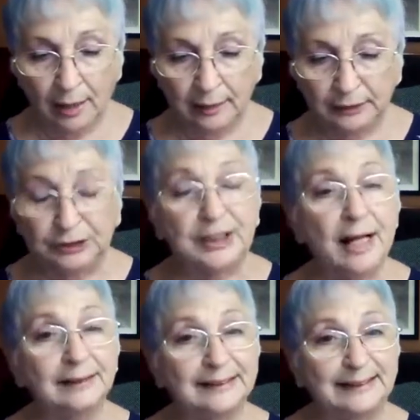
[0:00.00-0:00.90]

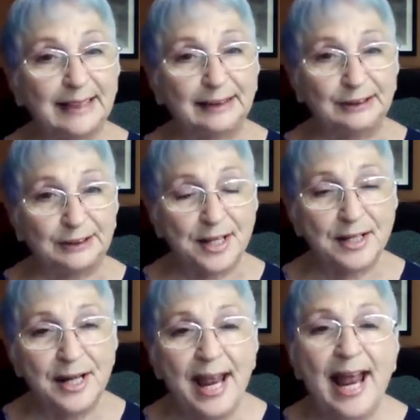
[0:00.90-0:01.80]
Shell
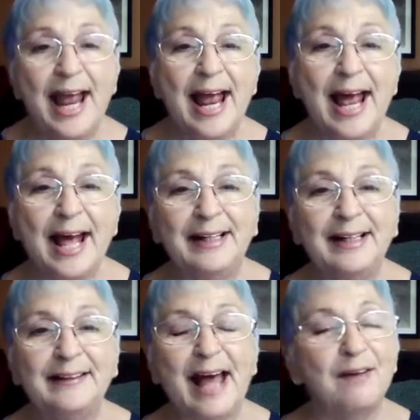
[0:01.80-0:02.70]
Station, and
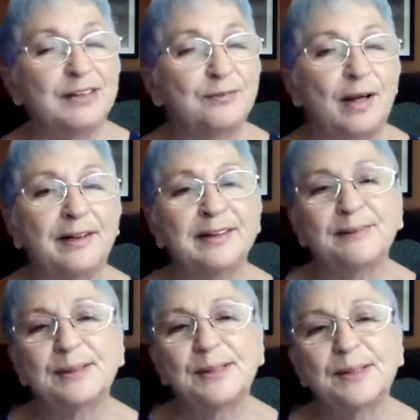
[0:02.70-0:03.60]
that was fun because there
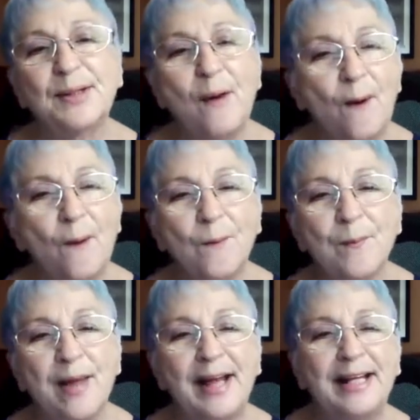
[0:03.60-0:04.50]
was so
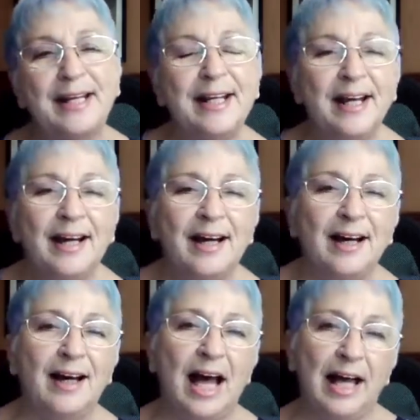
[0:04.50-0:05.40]
many
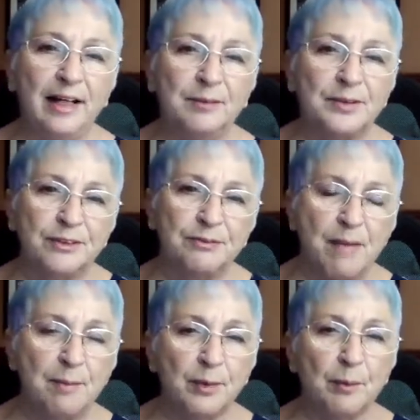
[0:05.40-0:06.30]
items of
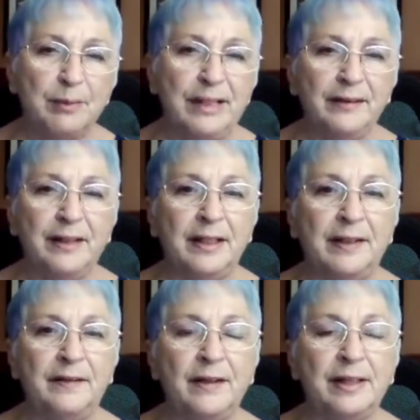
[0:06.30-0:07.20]
memorabilia
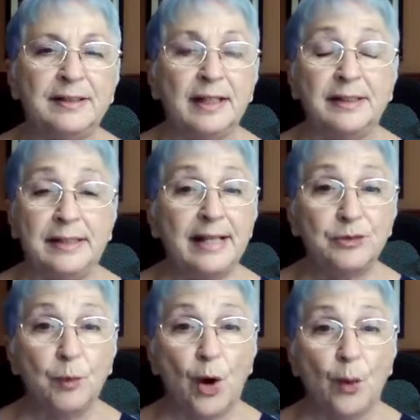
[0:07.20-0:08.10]
in there. It says,
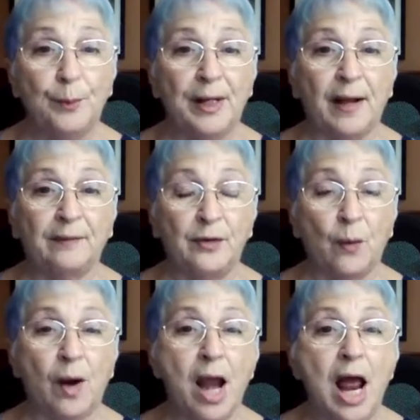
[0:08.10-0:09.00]
yes, we're open on the
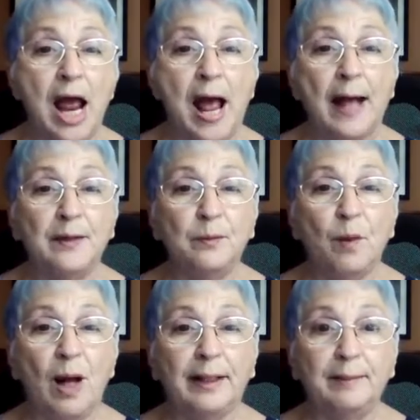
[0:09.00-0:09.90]
door. and you
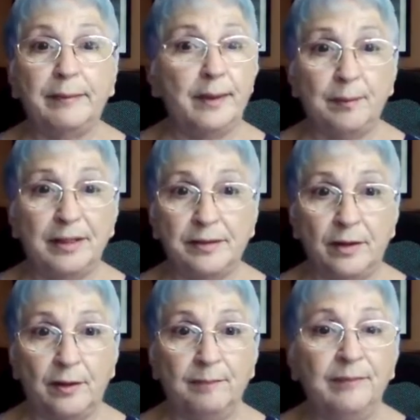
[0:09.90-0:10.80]
walk in, but nobody's there.